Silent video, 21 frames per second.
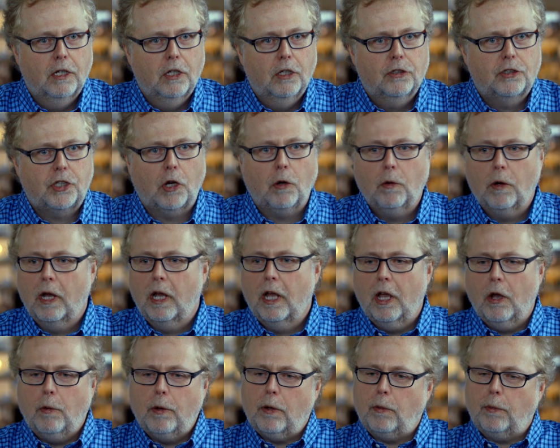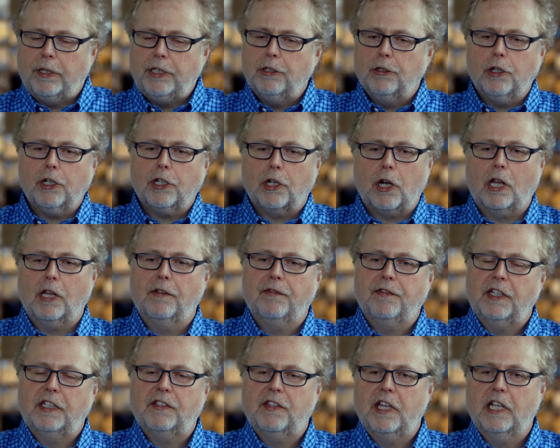So when you look at all of
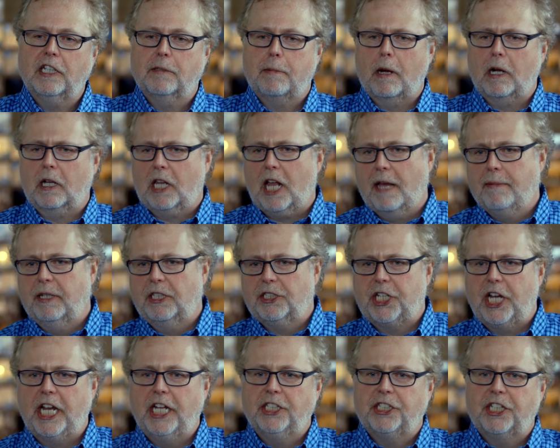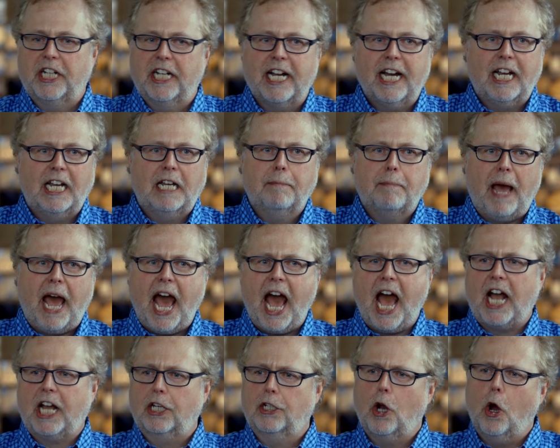these things about climate change and cutting
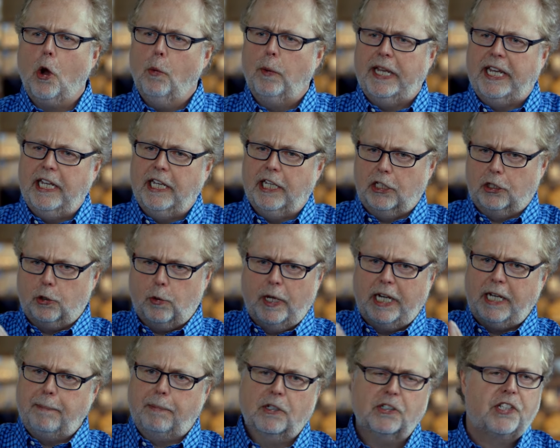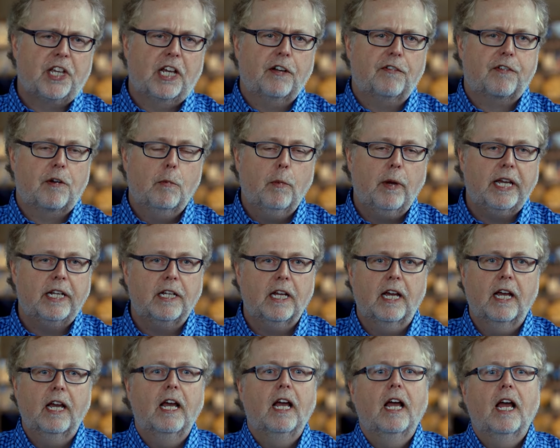back and, oh, we can get twenty percent from wind,
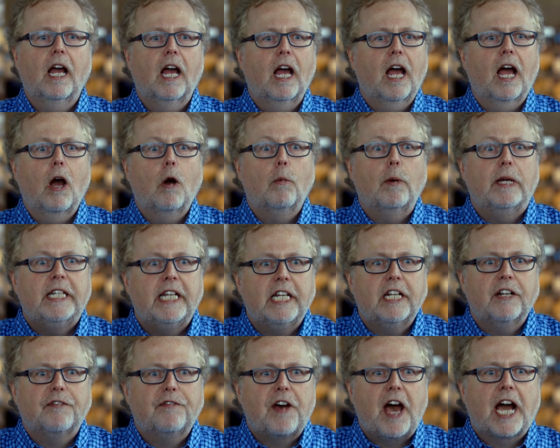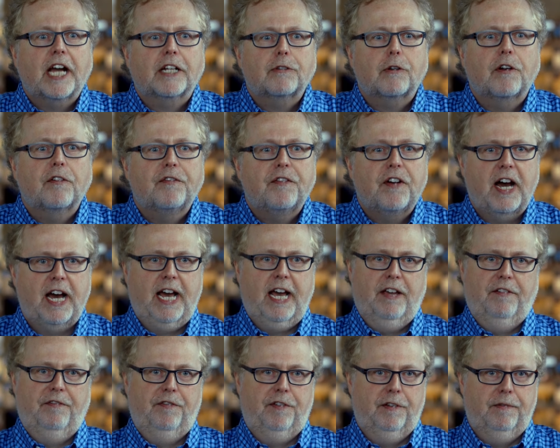we need a factor of
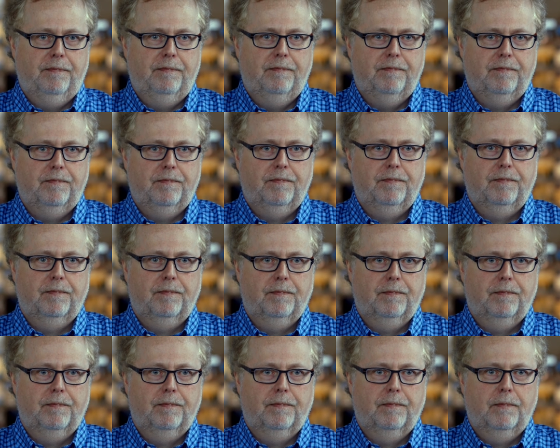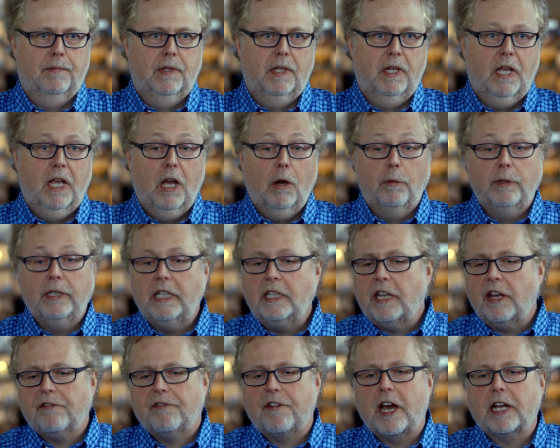five. We need
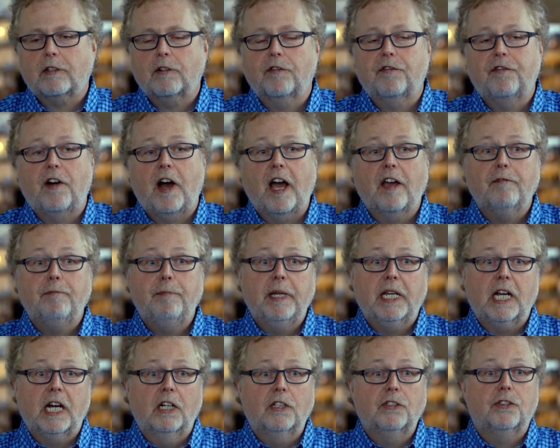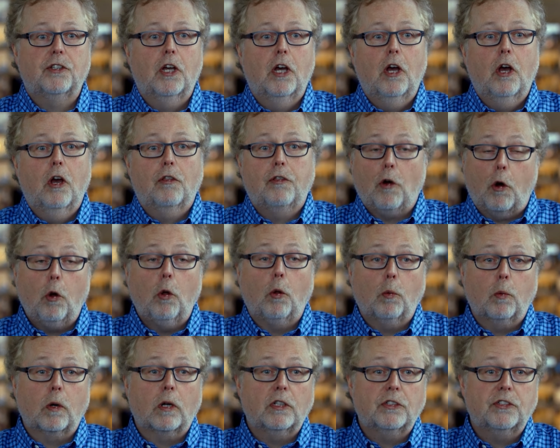that factor of five because the
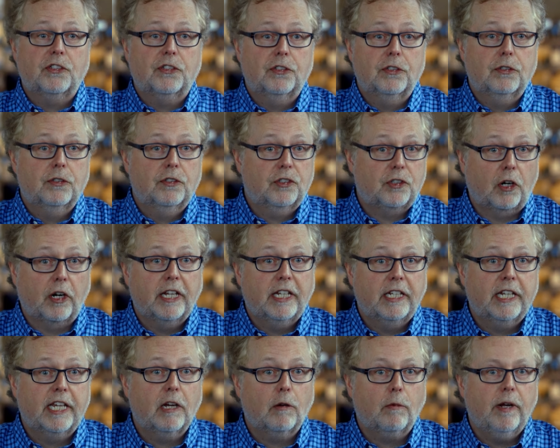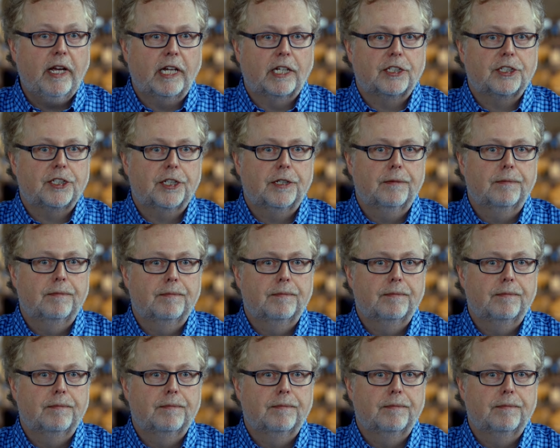whole world's starting to get rich.